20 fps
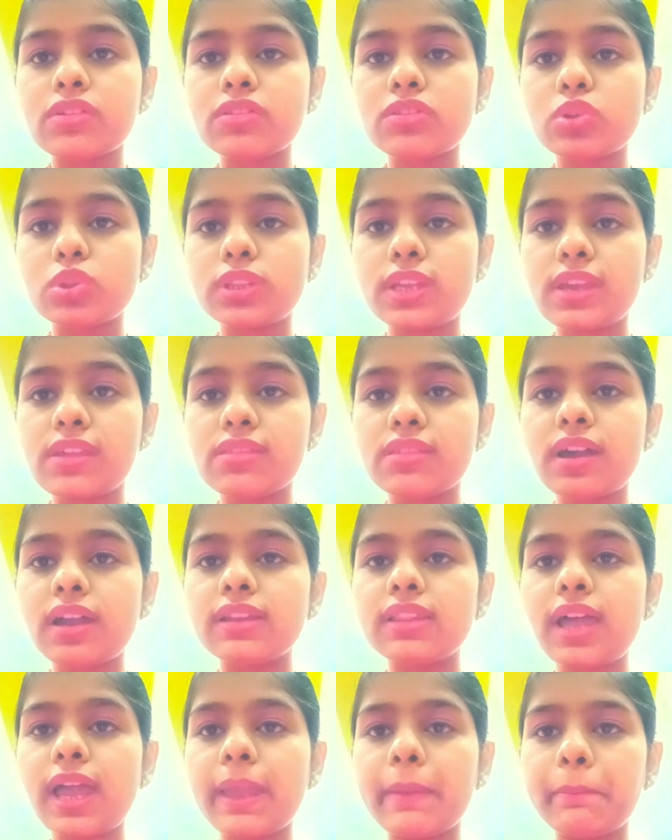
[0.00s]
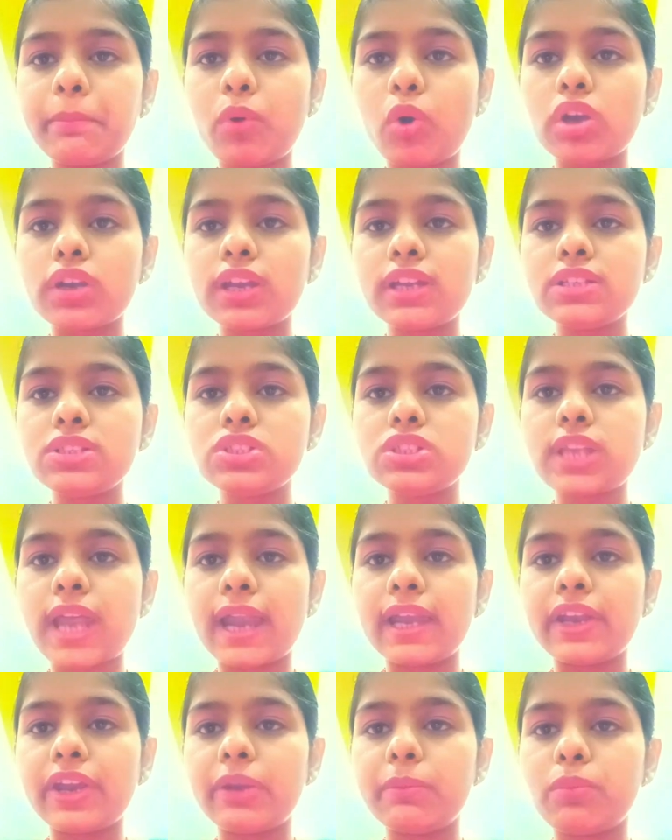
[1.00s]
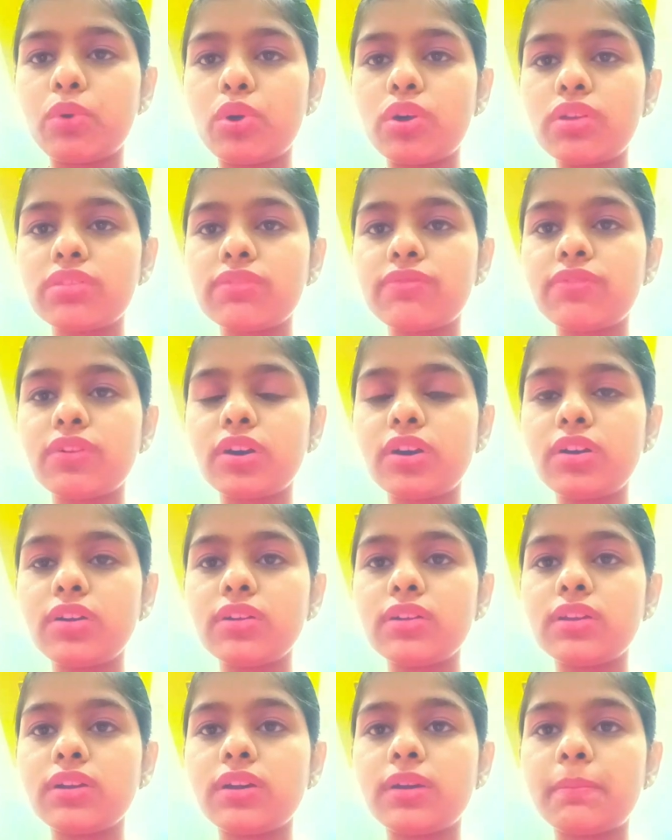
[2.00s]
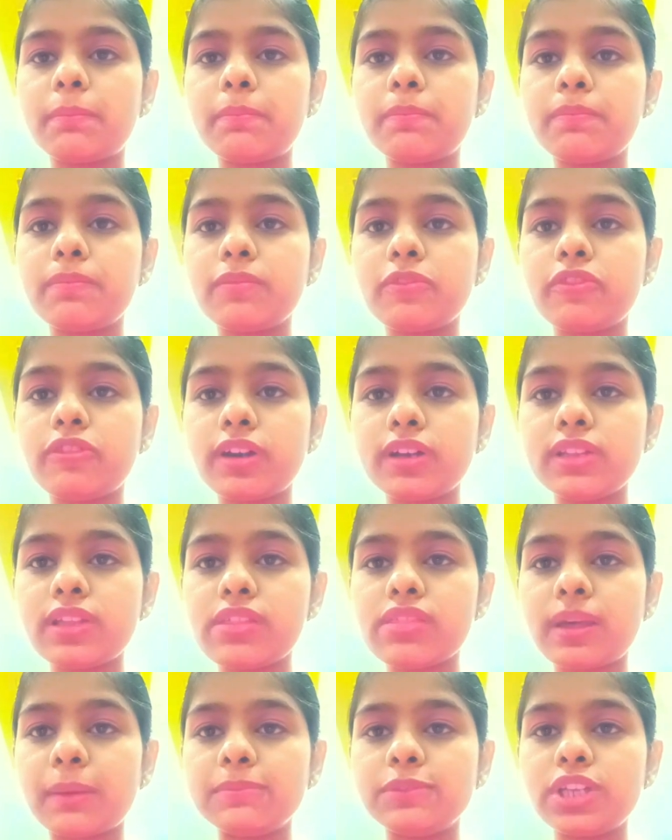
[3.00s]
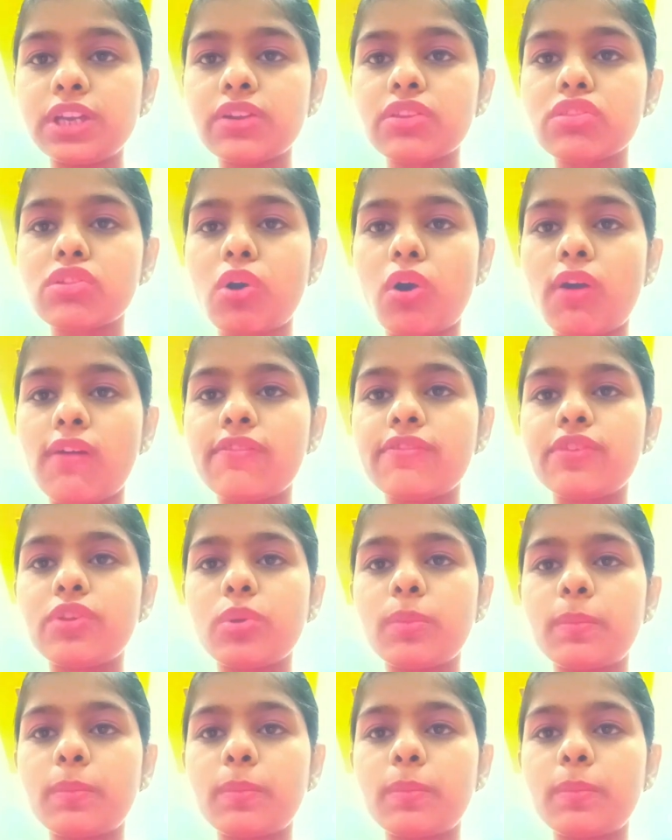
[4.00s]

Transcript: So these are the important standard books for the subjects of